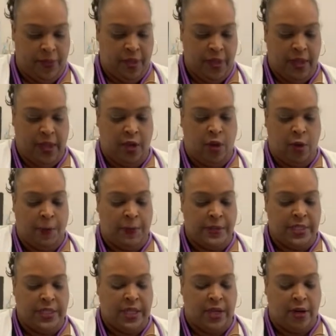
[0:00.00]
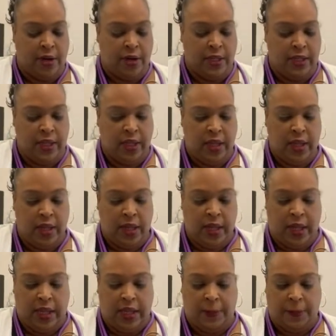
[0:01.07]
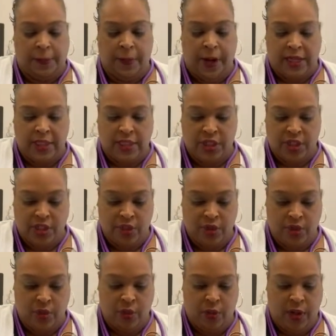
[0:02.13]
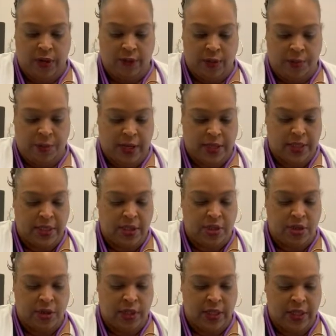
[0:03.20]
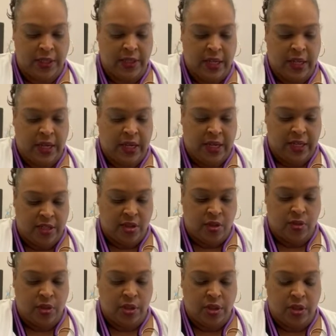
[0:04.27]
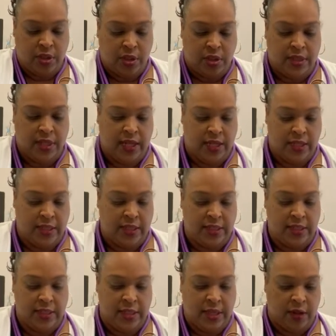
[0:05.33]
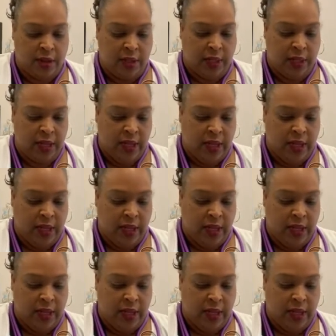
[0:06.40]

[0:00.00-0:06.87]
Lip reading: It opens sterilely, and the practitioner, whoever the practitioner is going to take this sterilely.